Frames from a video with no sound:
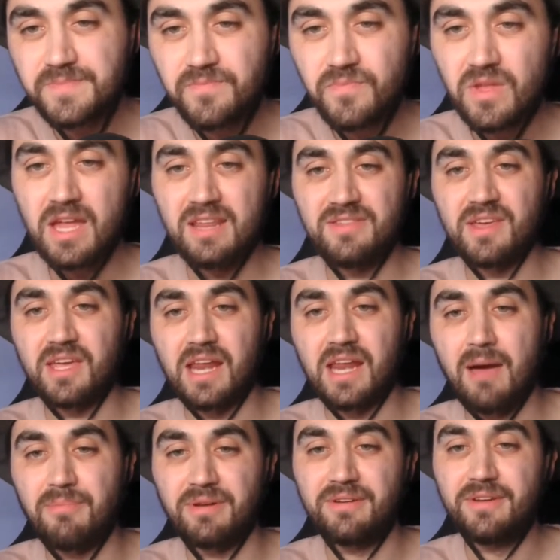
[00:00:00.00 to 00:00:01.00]
Anything can
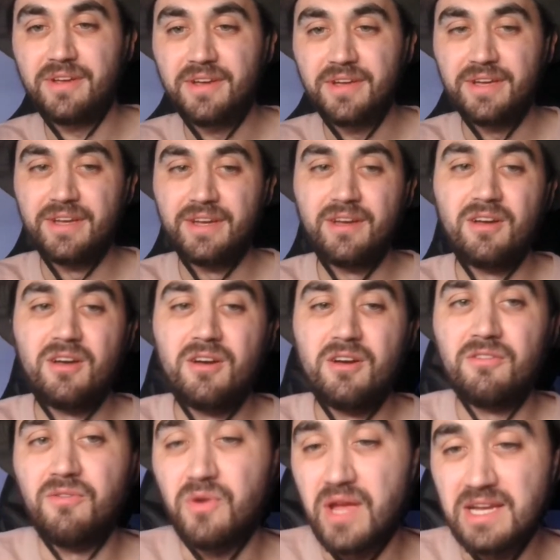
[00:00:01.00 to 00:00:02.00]
happen.
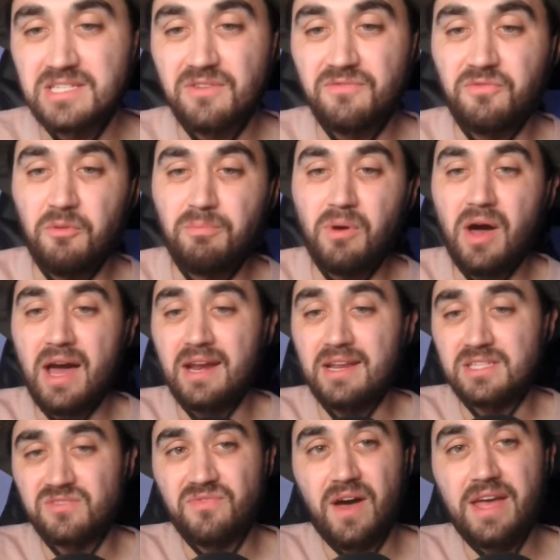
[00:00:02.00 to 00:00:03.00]
Fugazi football at
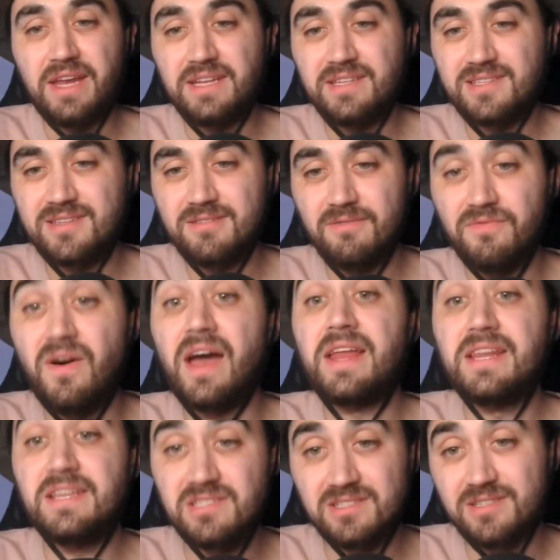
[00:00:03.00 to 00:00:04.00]
its
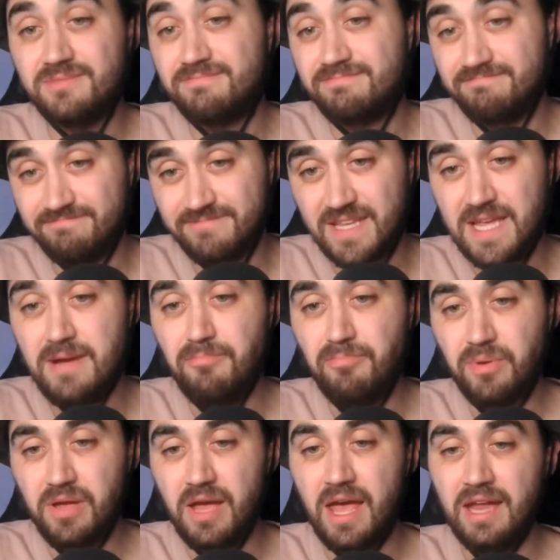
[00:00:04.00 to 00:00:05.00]
finest. Yep.
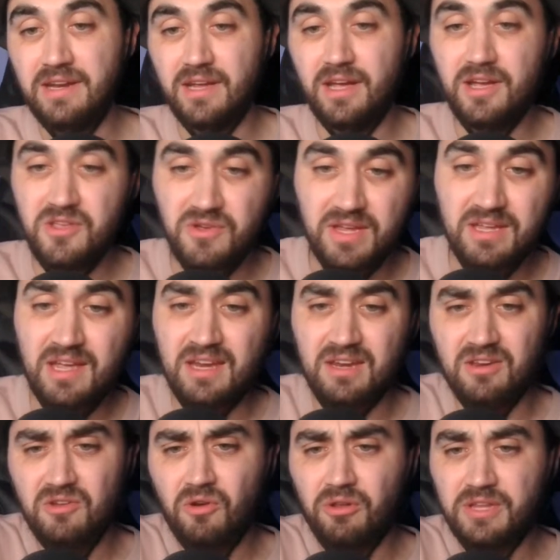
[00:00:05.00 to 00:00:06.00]
And
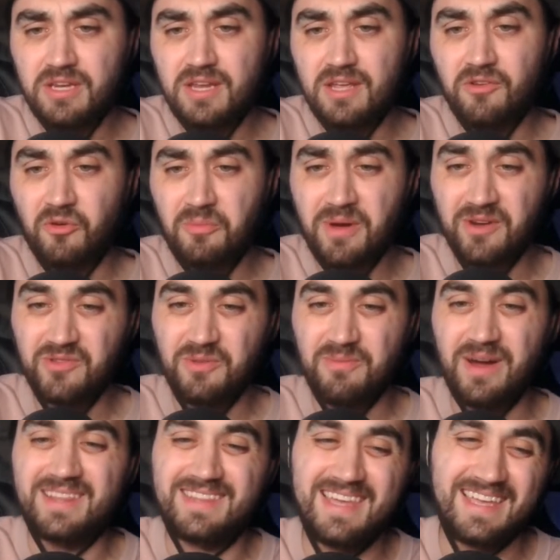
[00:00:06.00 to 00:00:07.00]
you only need Roberto
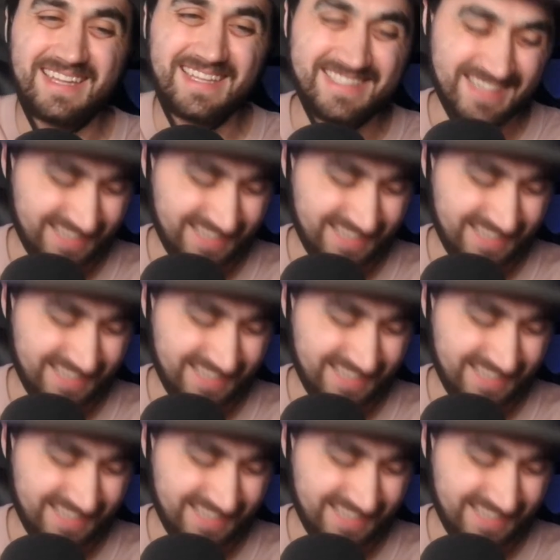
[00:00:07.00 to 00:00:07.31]
Martinez.